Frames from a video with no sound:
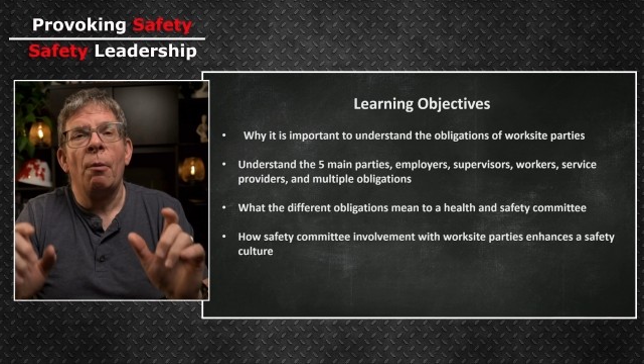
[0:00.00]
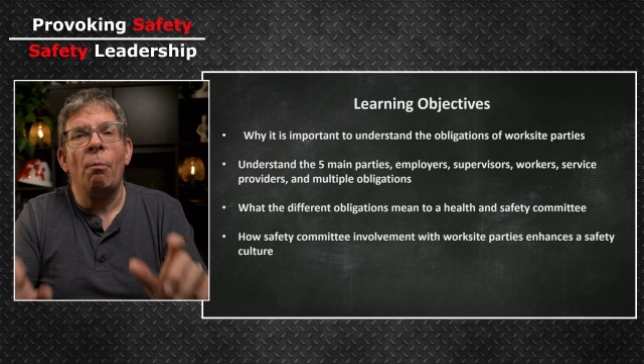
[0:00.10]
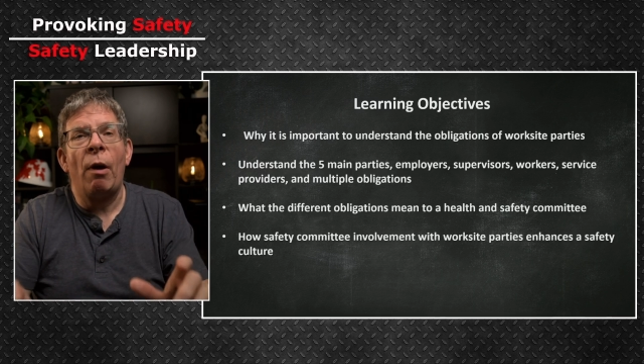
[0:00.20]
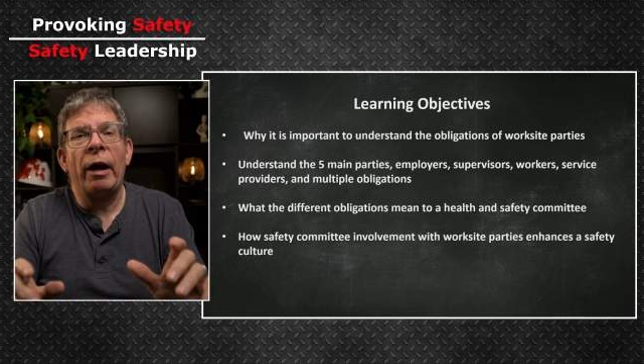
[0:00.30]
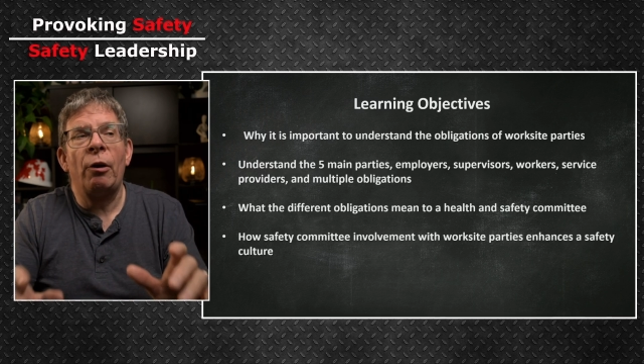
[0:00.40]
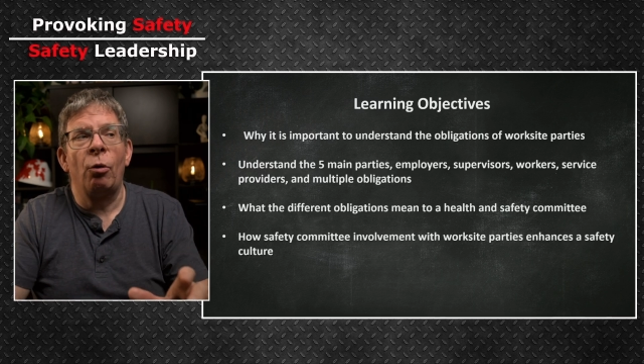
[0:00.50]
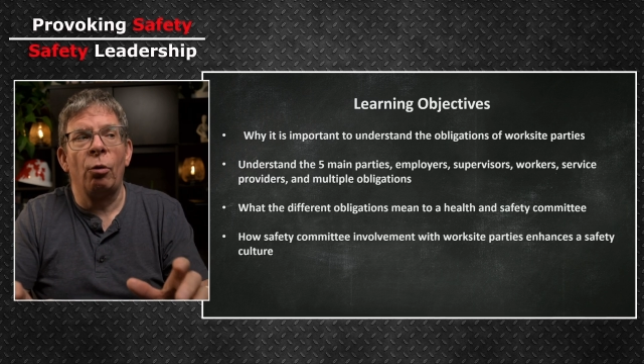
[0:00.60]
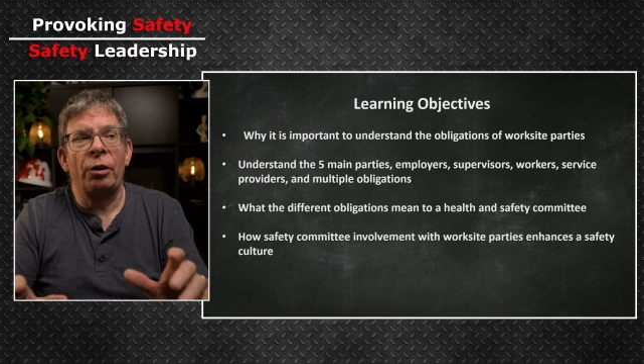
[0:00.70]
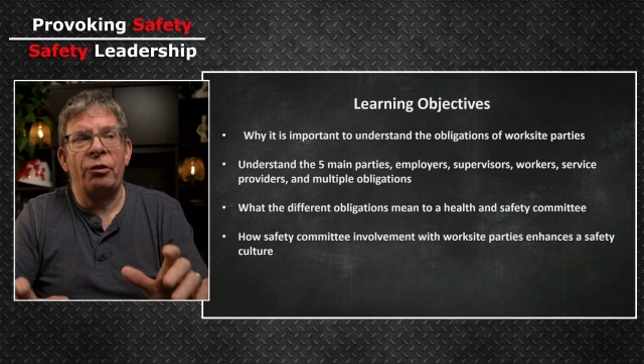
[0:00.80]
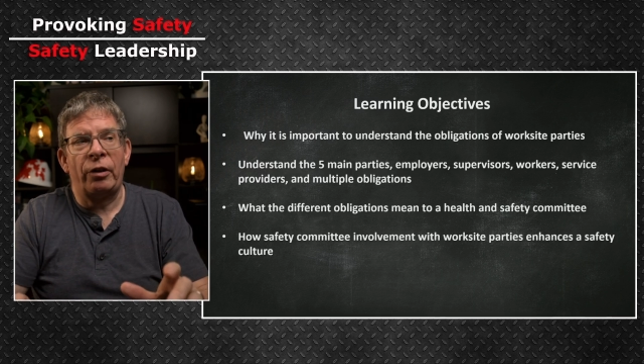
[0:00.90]
My
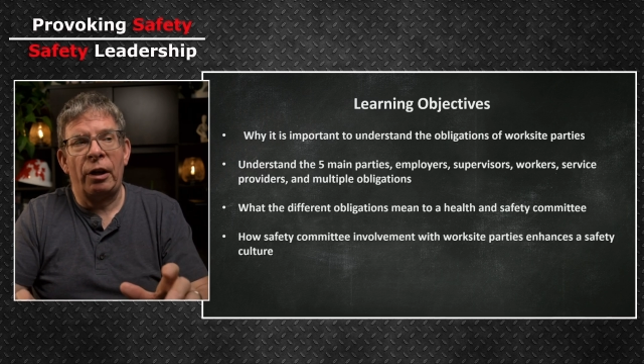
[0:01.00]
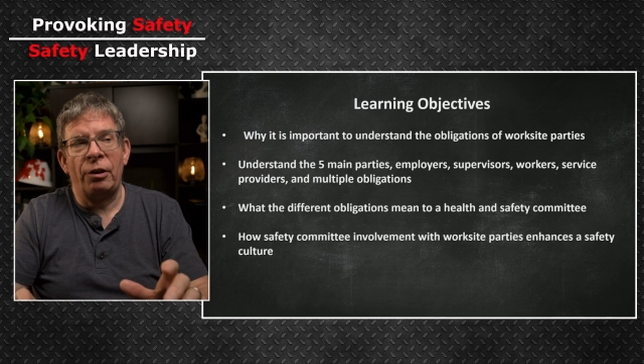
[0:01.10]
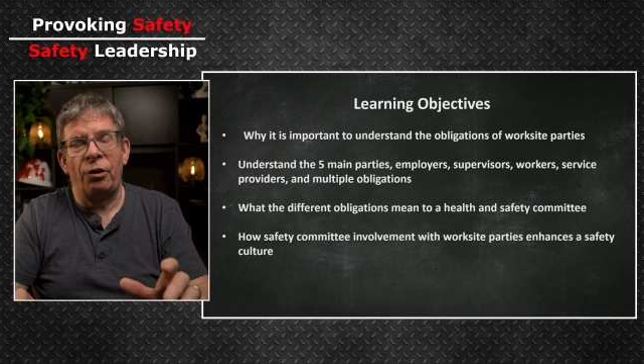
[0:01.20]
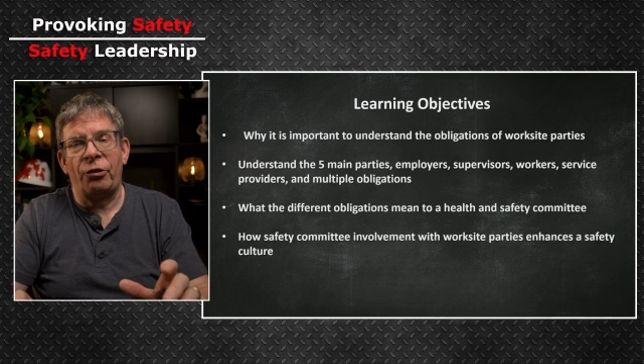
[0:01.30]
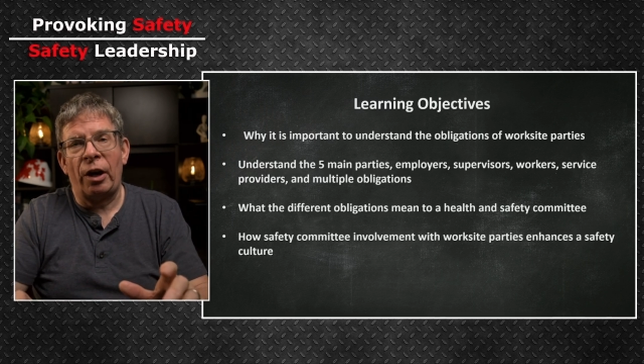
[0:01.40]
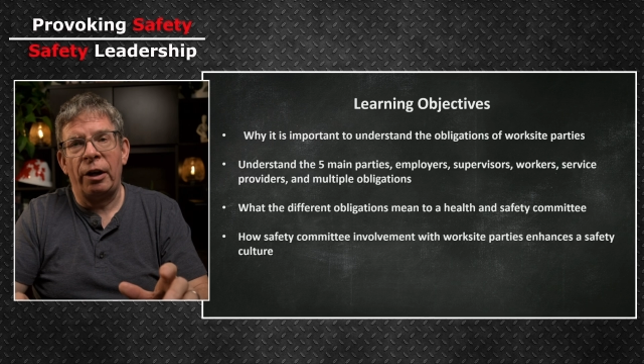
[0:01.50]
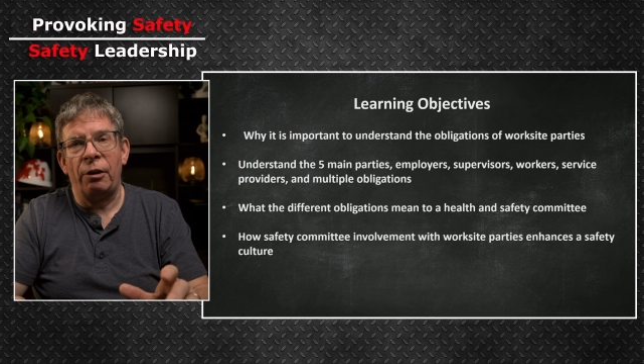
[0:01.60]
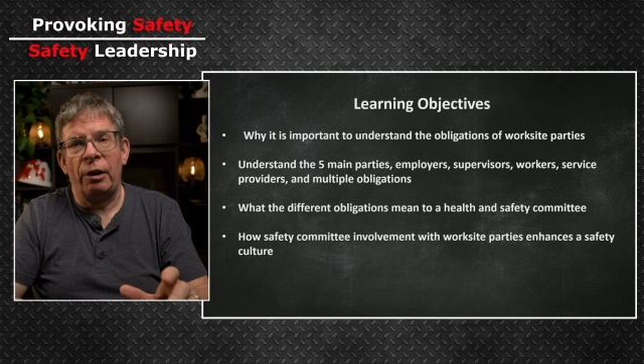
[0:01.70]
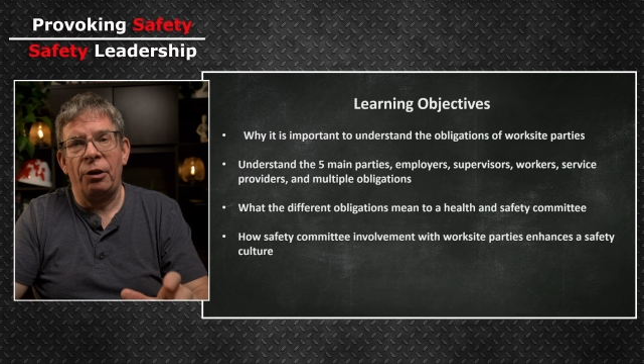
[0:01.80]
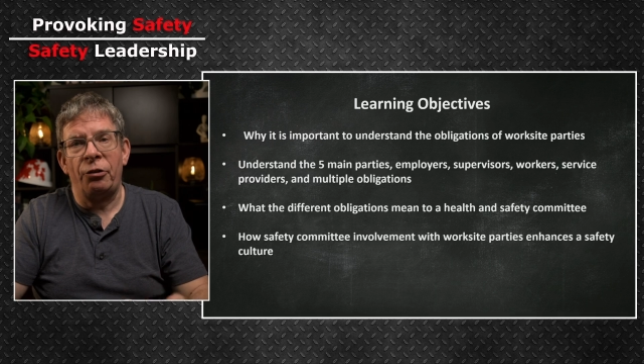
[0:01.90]
whole entire
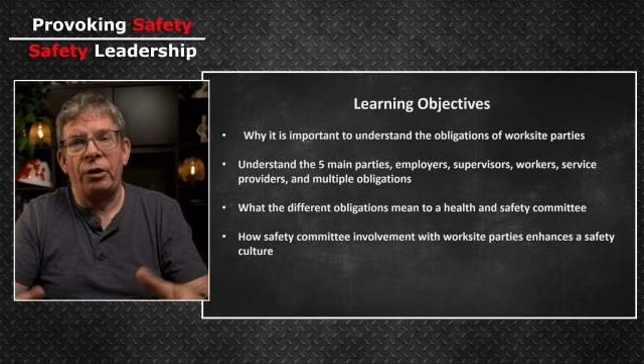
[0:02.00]
desire is